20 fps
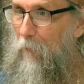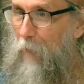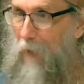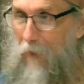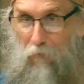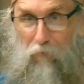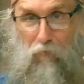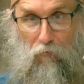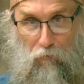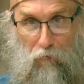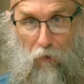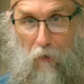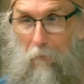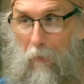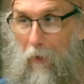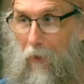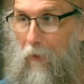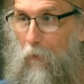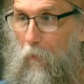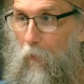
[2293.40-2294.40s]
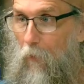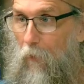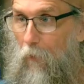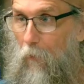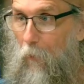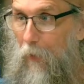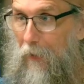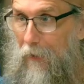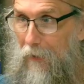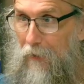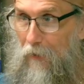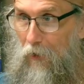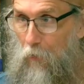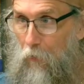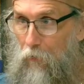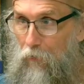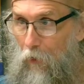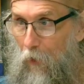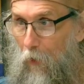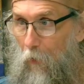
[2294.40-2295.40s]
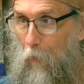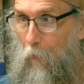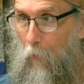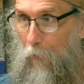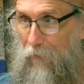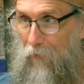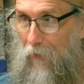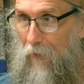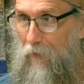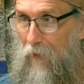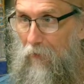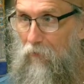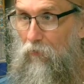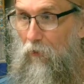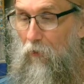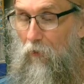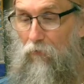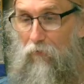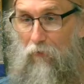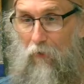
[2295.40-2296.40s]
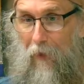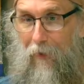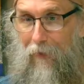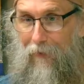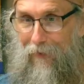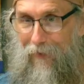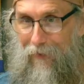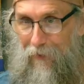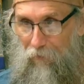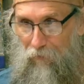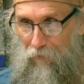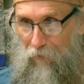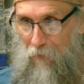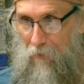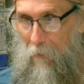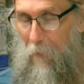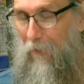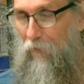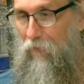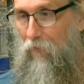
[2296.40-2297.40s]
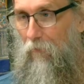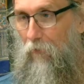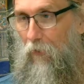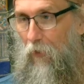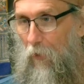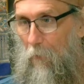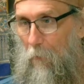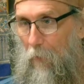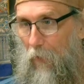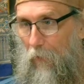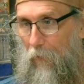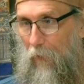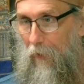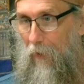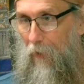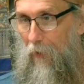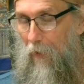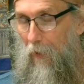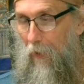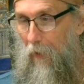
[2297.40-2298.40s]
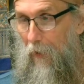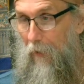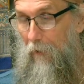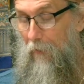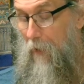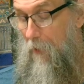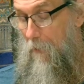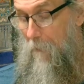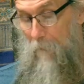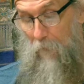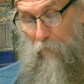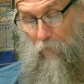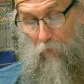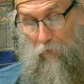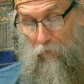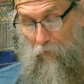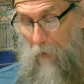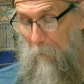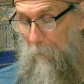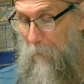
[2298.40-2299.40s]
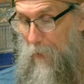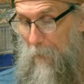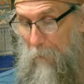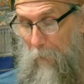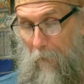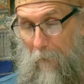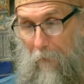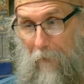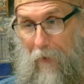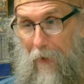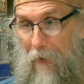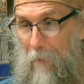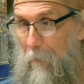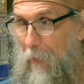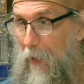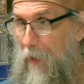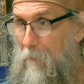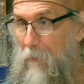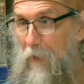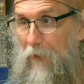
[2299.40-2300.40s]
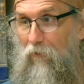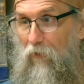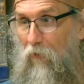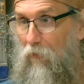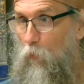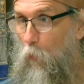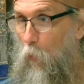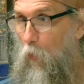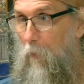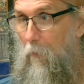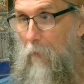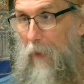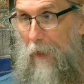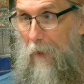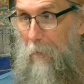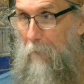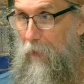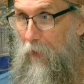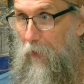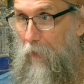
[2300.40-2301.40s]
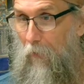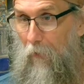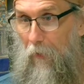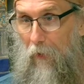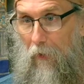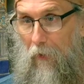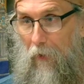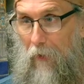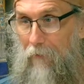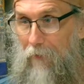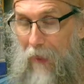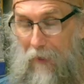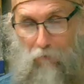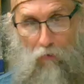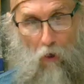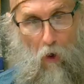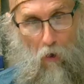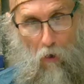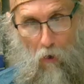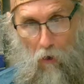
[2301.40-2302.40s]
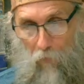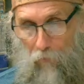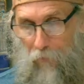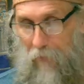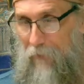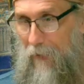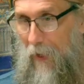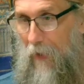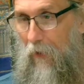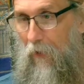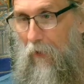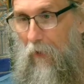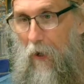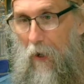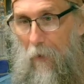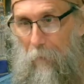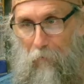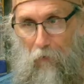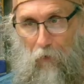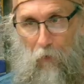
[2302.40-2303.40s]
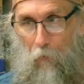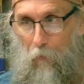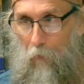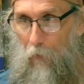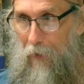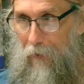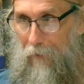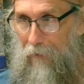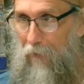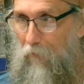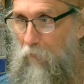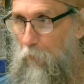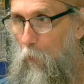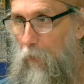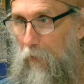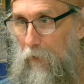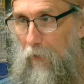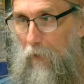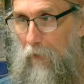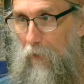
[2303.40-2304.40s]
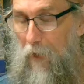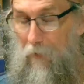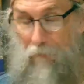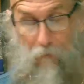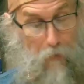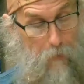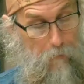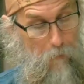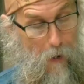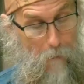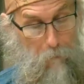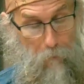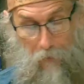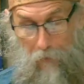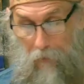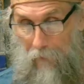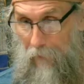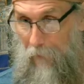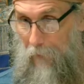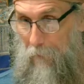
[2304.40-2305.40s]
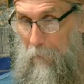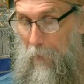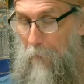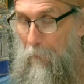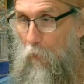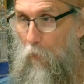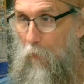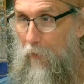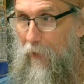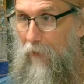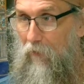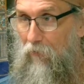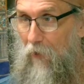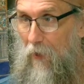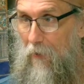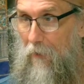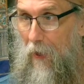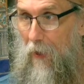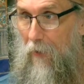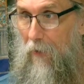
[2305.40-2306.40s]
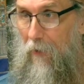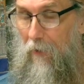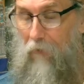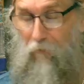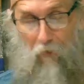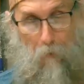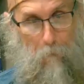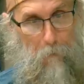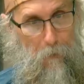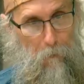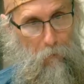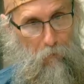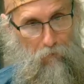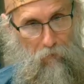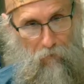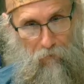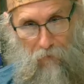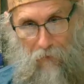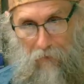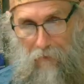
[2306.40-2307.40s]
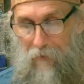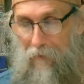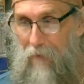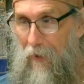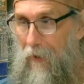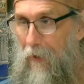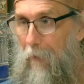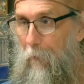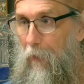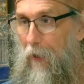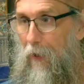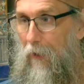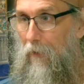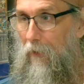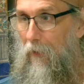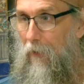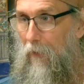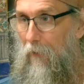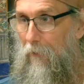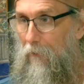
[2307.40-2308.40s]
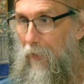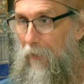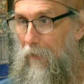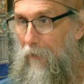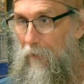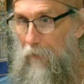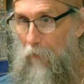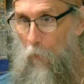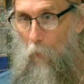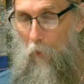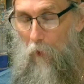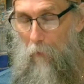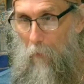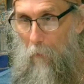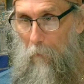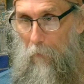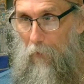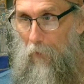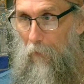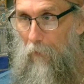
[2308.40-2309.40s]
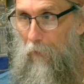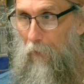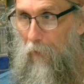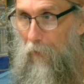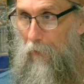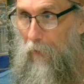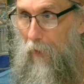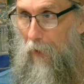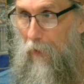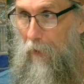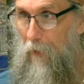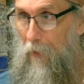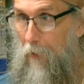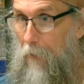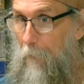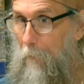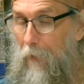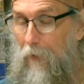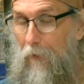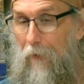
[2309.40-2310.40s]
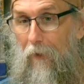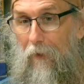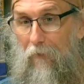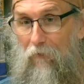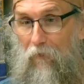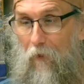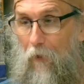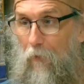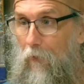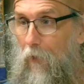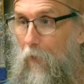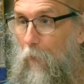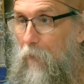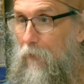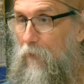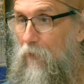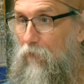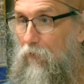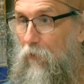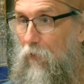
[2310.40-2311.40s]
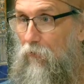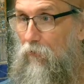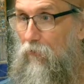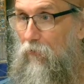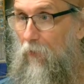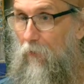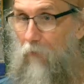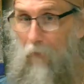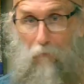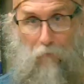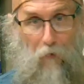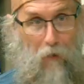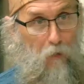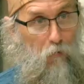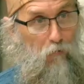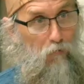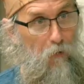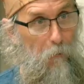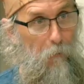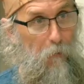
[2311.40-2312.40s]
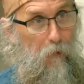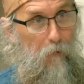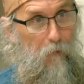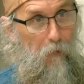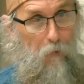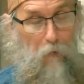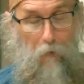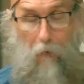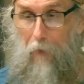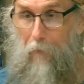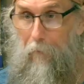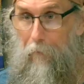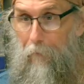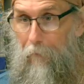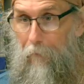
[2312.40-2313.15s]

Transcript: Because you should be. What can you do within the church that is to the best of your ability. And for some people, it may be just warming a pew. That's all that they are up to at this point in their life. And I'm not belittling people when I say that. Some people just need to take a break. They need to warm up you, okay? But at least they're there with the church. They're fellowshipping, they're